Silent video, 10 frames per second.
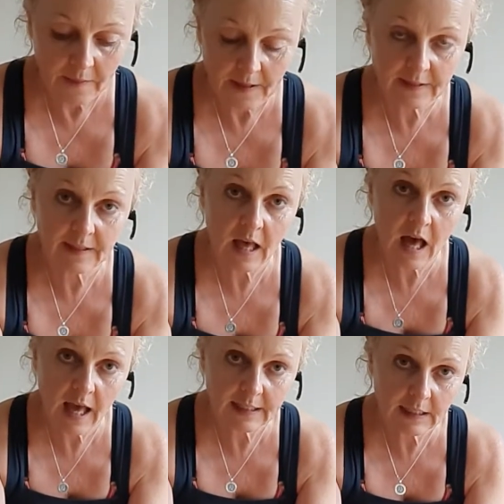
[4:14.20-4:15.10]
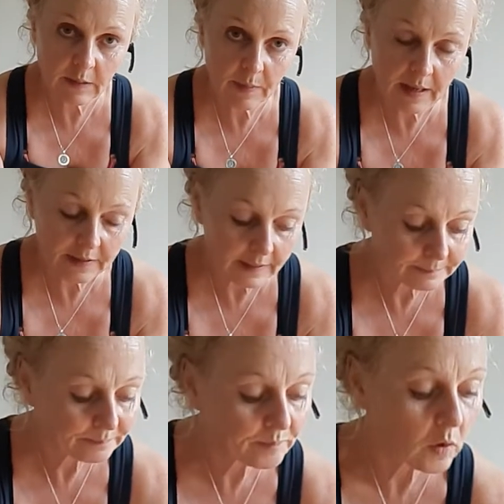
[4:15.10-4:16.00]
that's the Hasta Bandha.
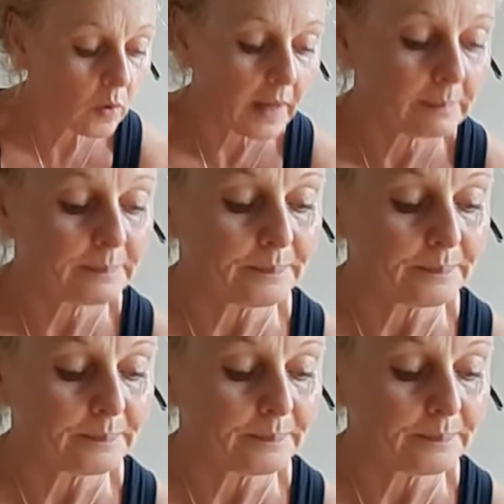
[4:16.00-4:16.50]
Okay.